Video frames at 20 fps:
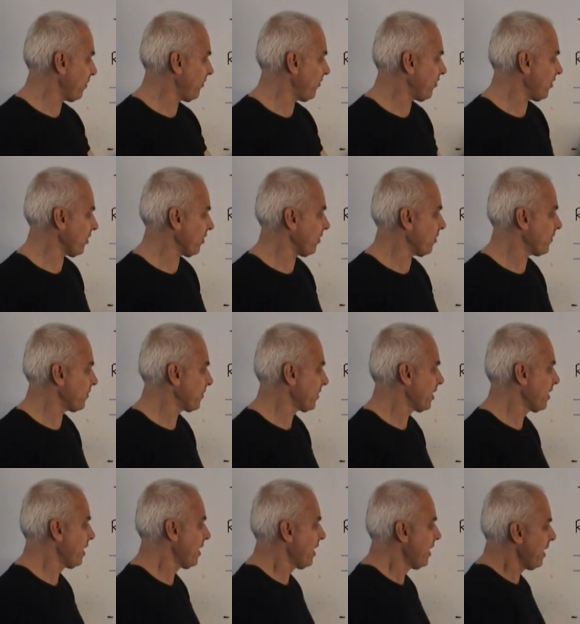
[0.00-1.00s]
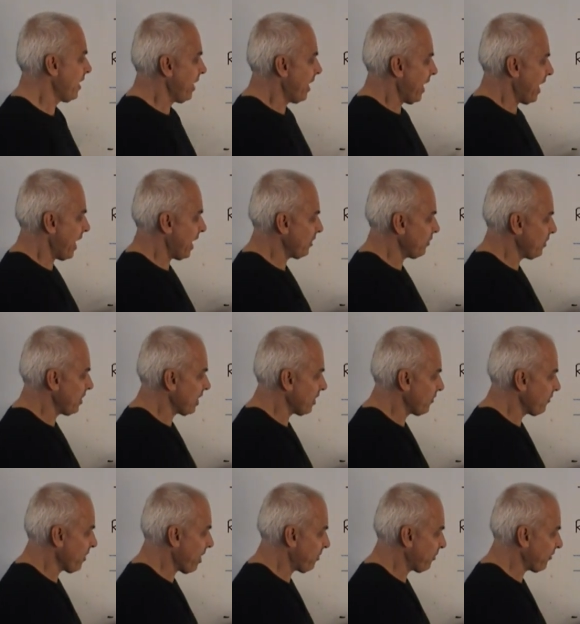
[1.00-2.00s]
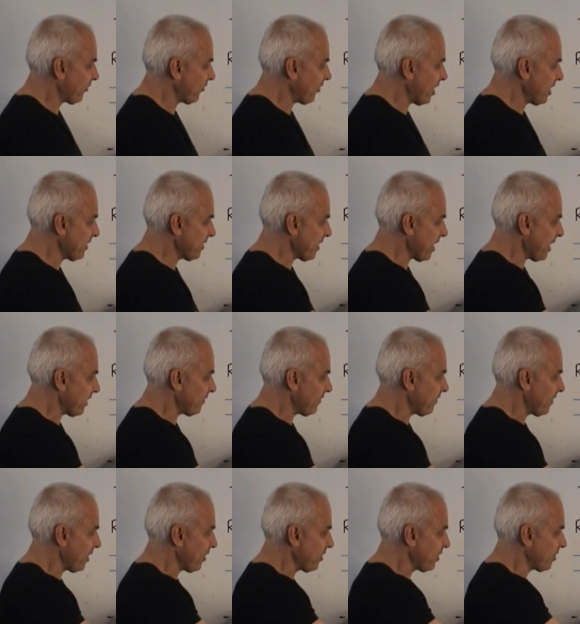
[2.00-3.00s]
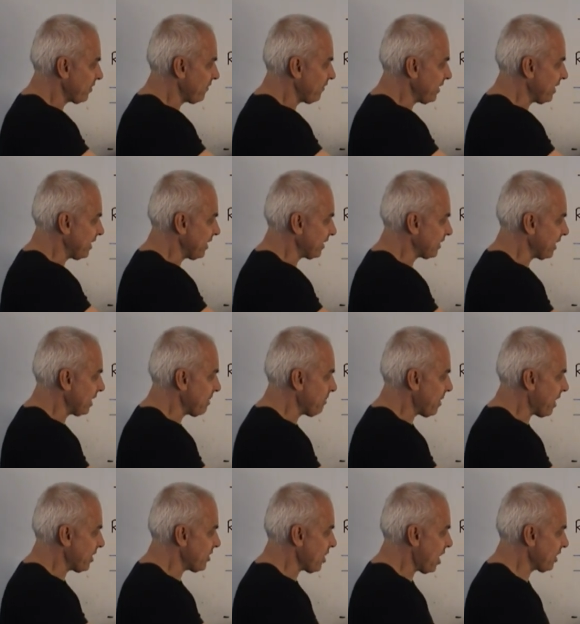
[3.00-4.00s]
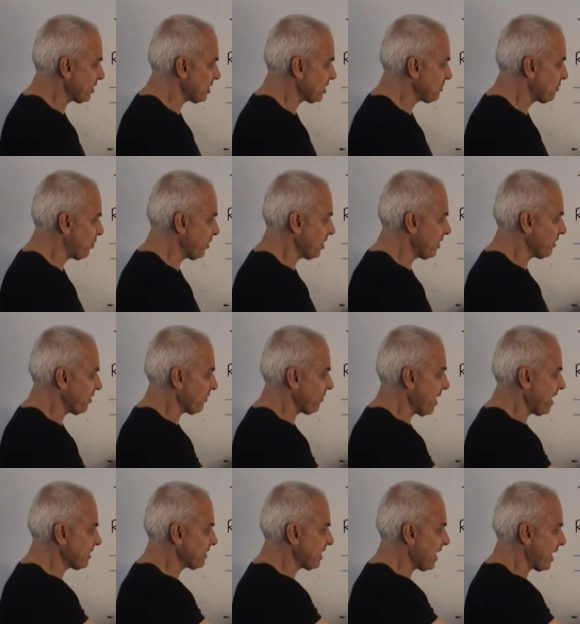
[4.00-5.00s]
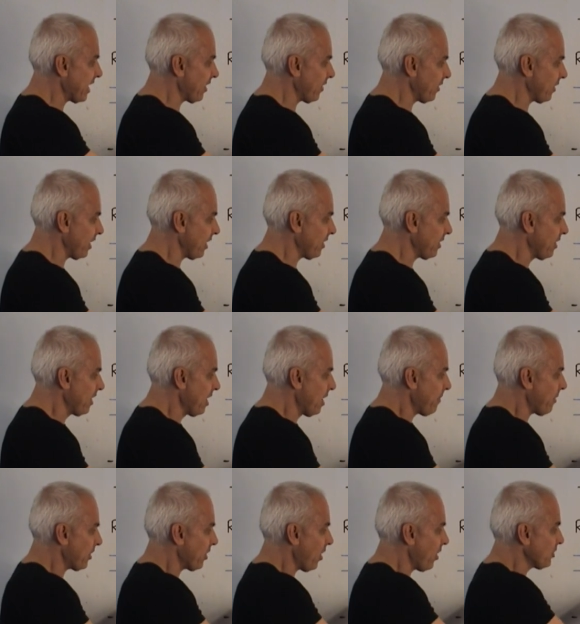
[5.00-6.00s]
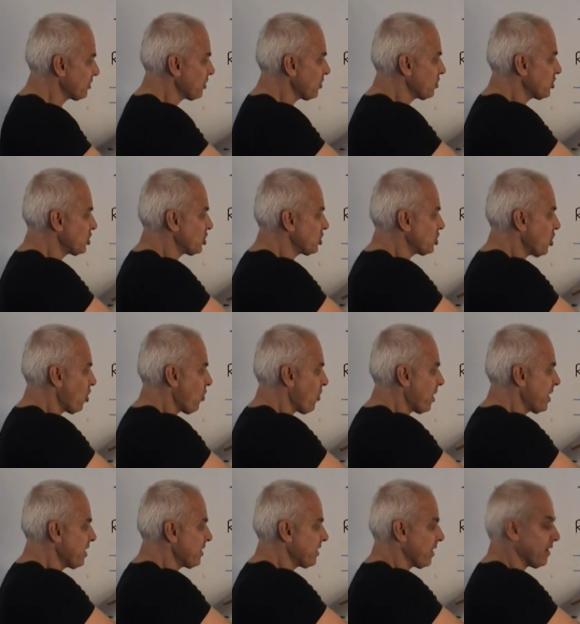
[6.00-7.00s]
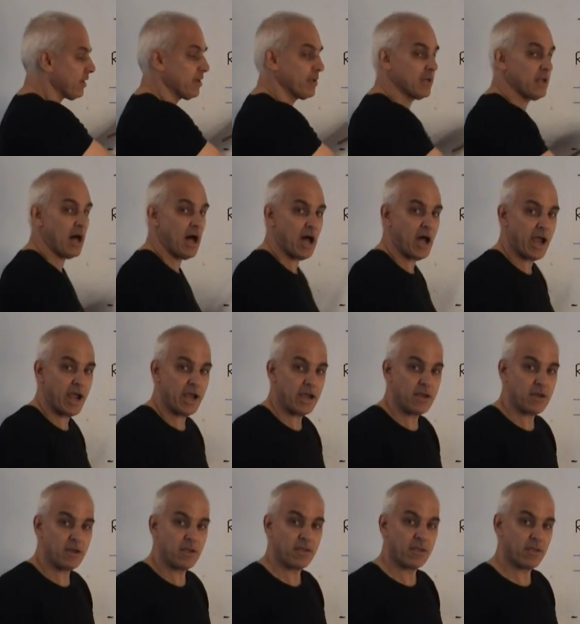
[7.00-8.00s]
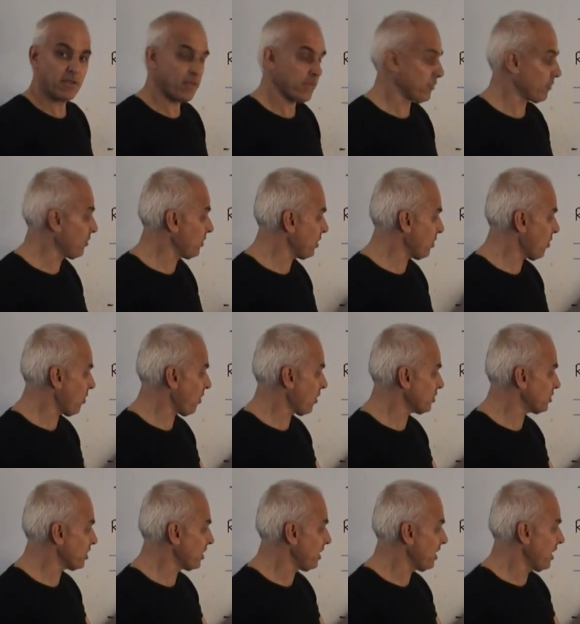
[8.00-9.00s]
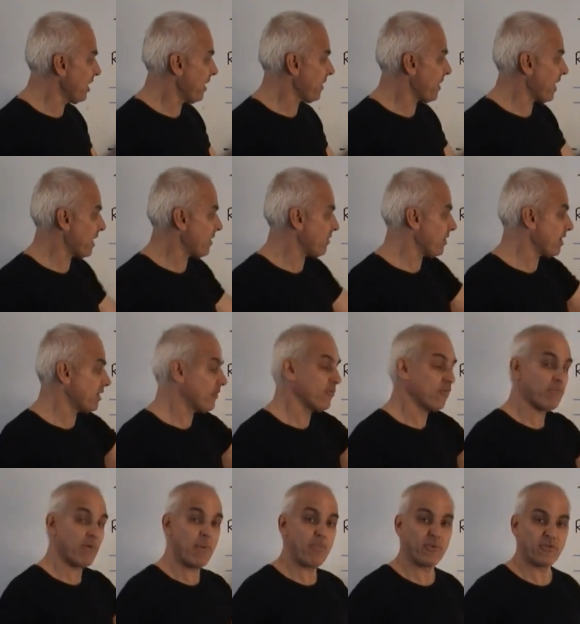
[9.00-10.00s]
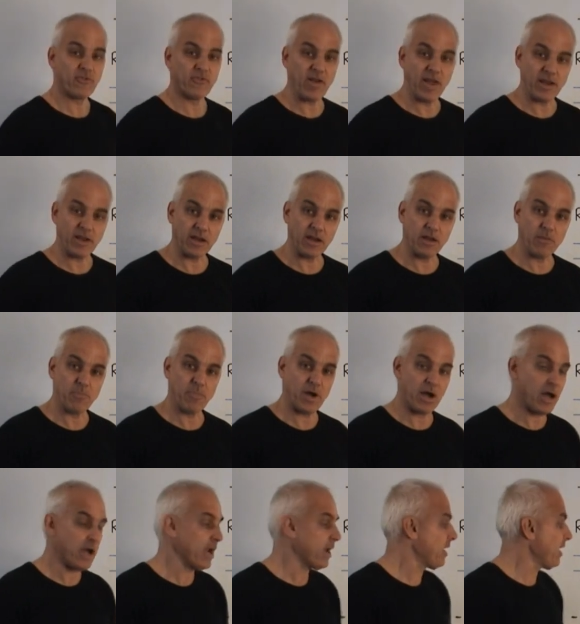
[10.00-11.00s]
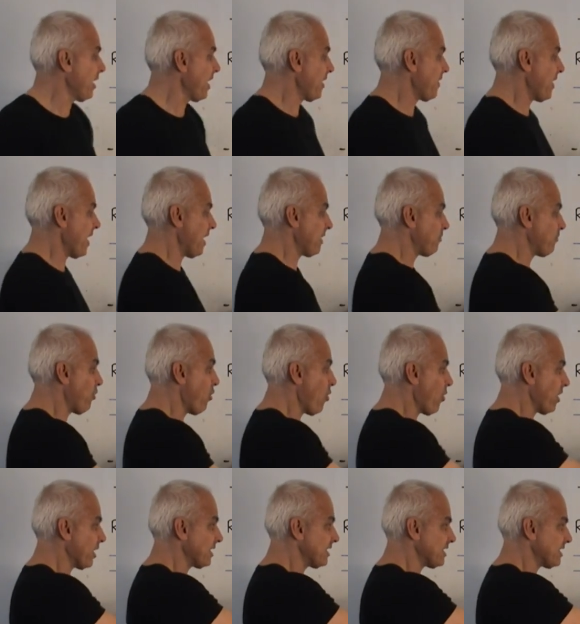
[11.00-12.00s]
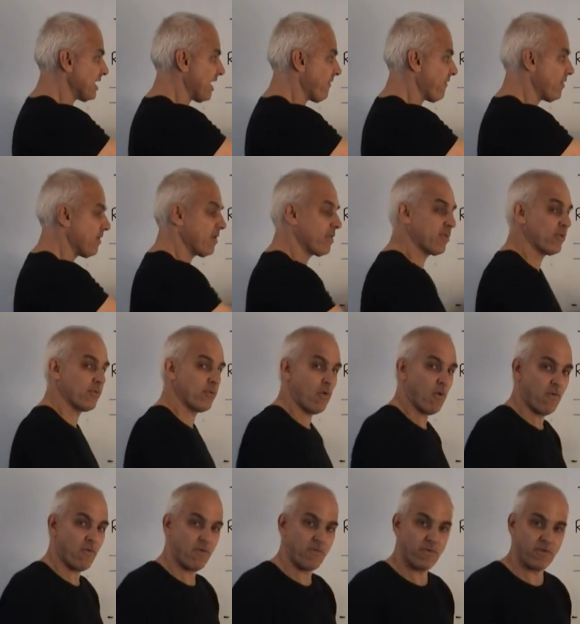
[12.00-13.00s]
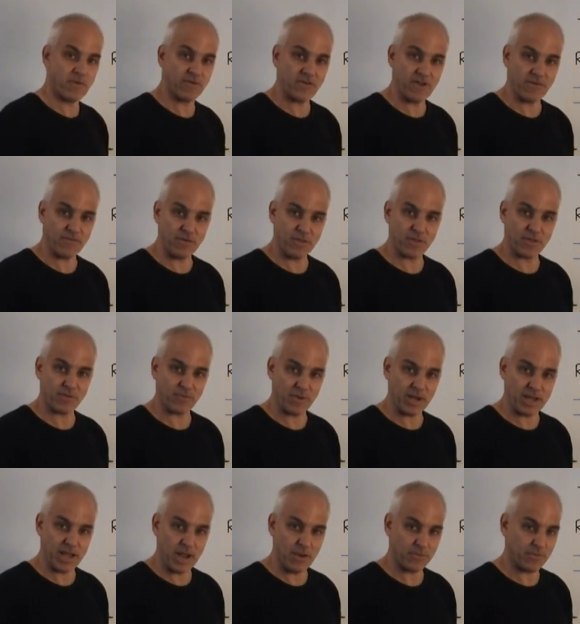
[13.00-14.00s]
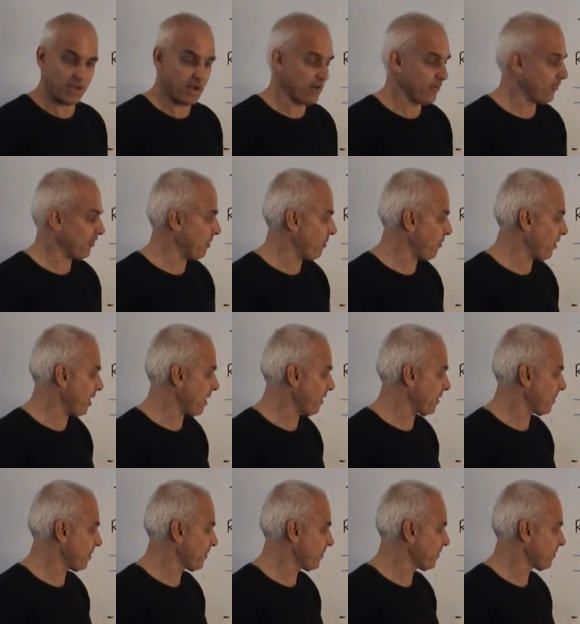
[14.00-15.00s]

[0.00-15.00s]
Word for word: from zero. And we can represent that very conveniently by not just putting the rectangle in, but also showing the line through the origin that is represented by that 0.7073 out there somewhere.